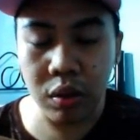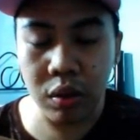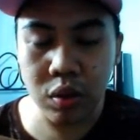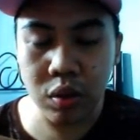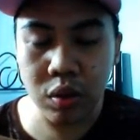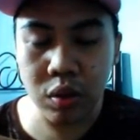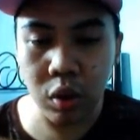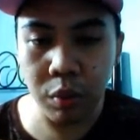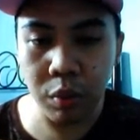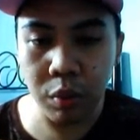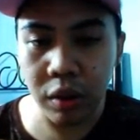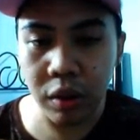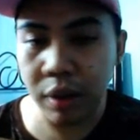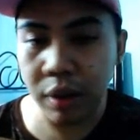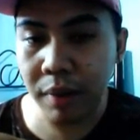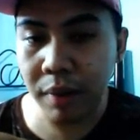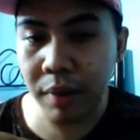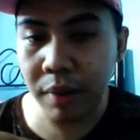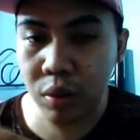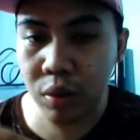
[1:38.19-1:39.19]
also
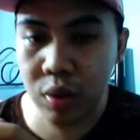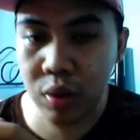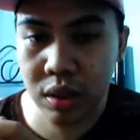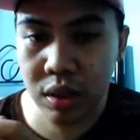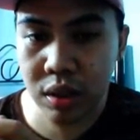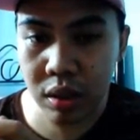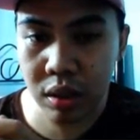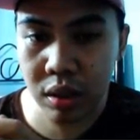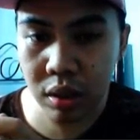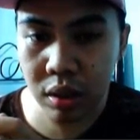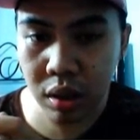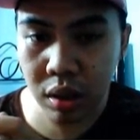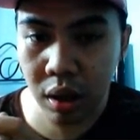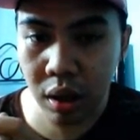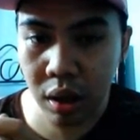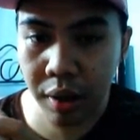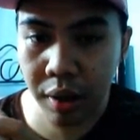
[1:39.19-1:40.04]
communicate by using